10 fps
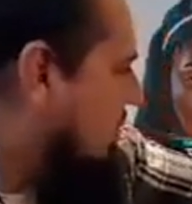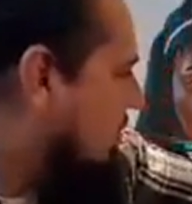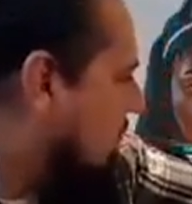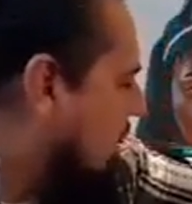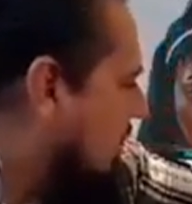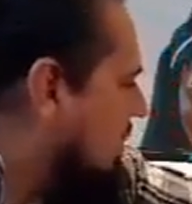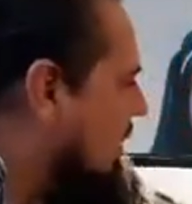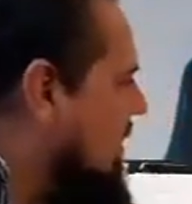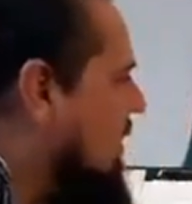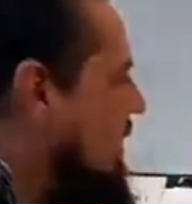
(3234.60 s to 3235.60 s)
so bars.
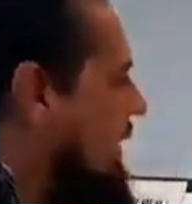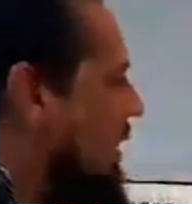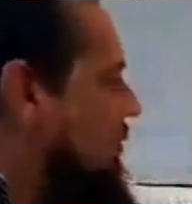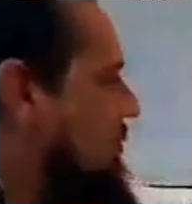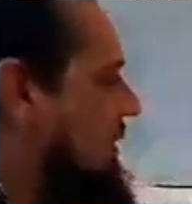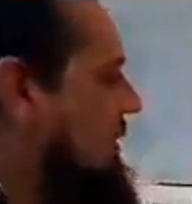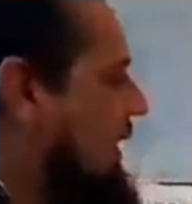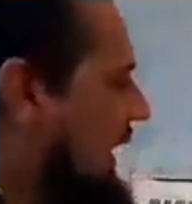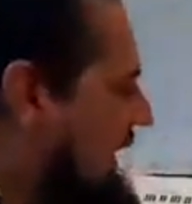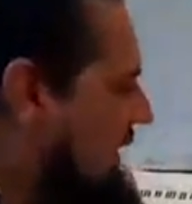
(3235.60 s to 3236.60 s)
That would be
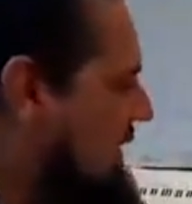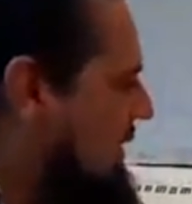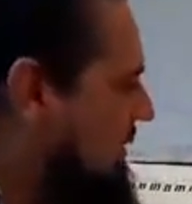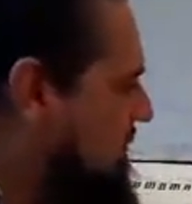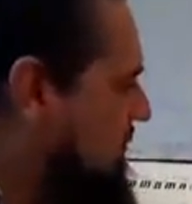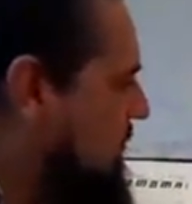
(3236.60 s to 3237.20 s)
A,